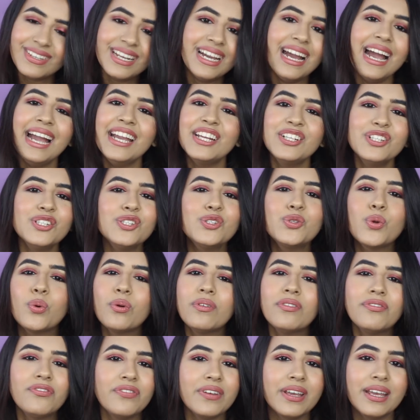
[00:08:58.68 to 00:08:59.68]
I just
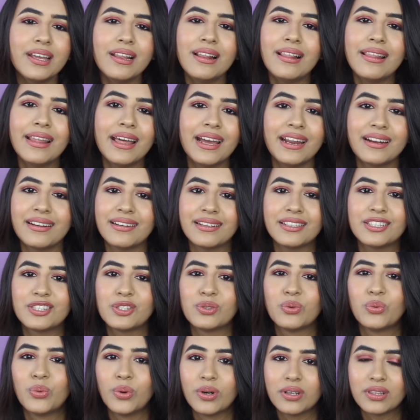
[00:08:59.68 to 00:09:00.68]
don't feel that
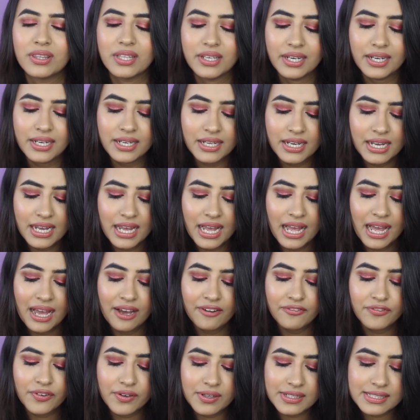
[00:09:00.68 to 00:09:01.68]
it's worth it.
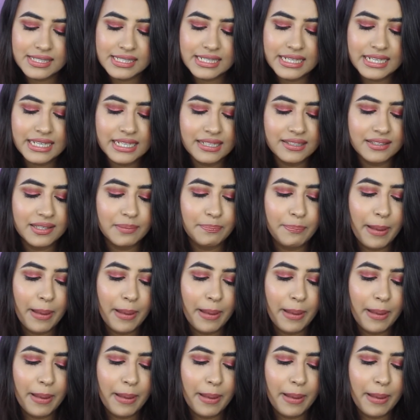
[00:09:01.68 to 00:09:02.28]
Firstly, the